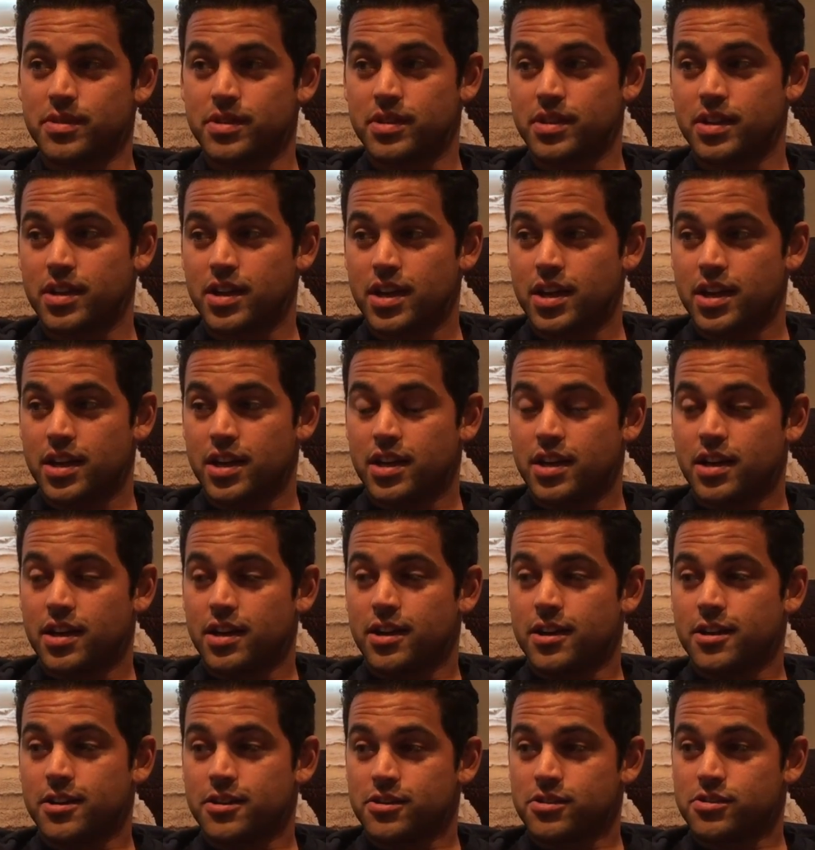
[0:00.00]
And
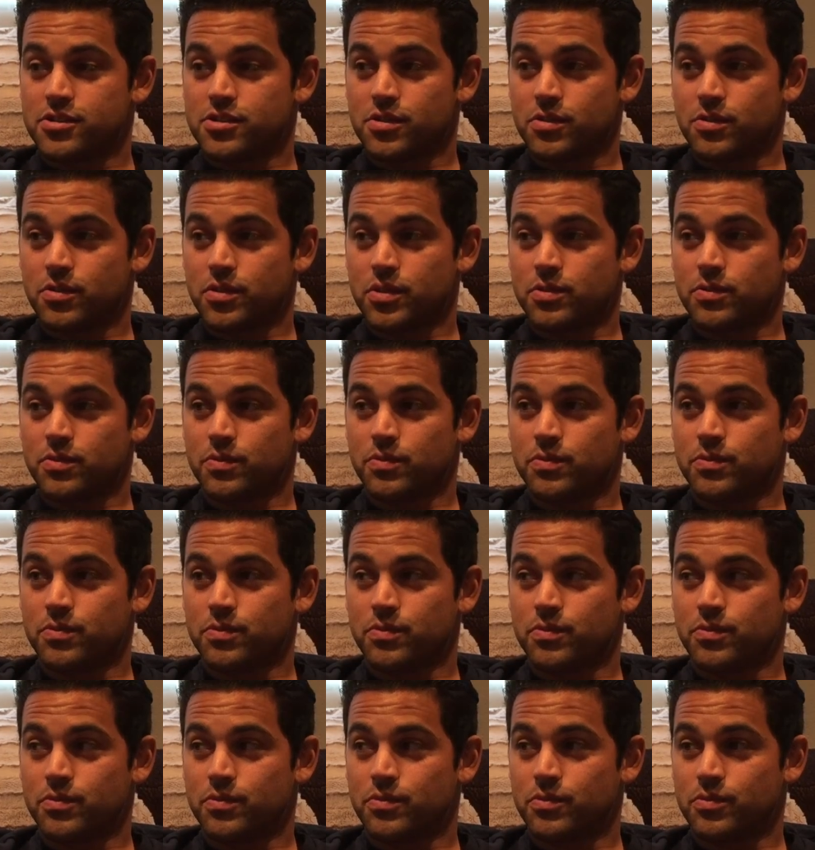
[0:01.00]
so when
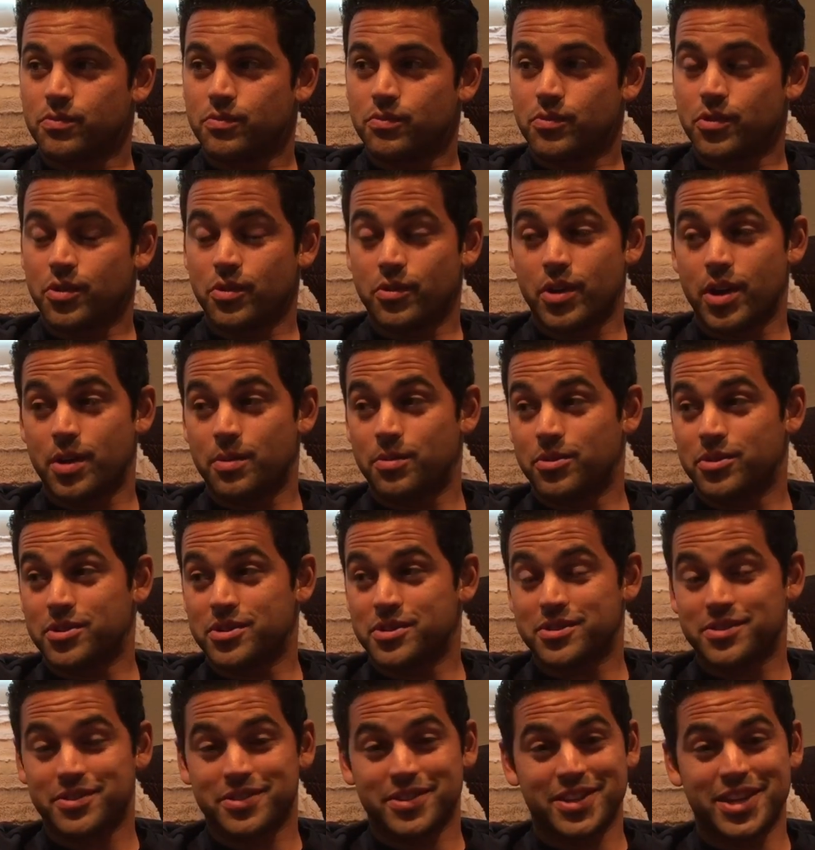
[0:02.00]
we were able
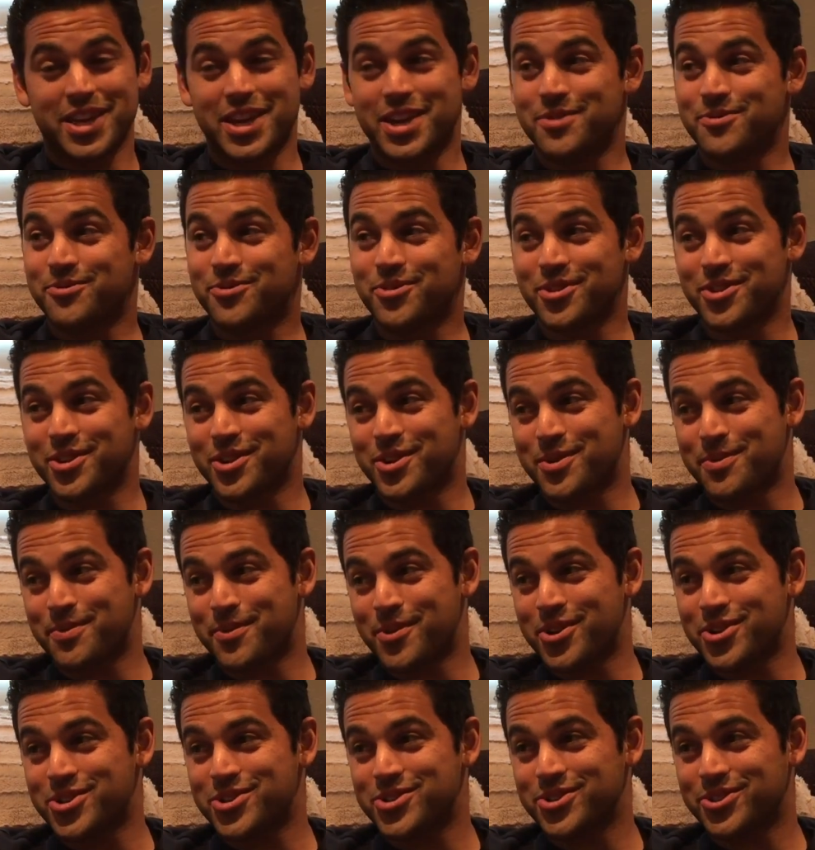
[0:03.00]
to get him for the
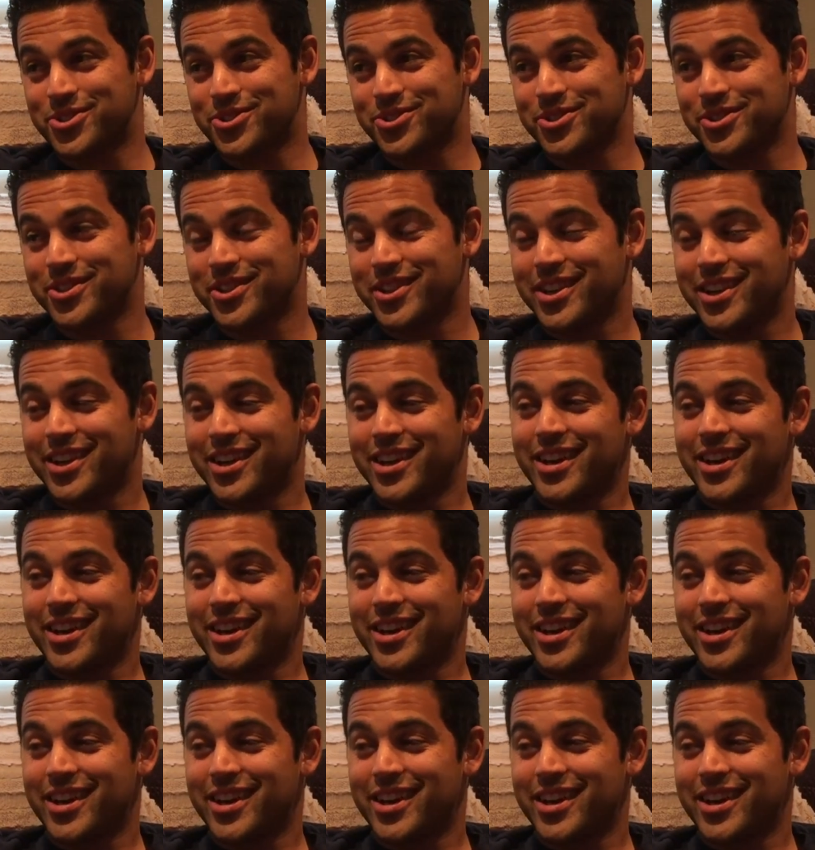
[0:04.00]
commercial,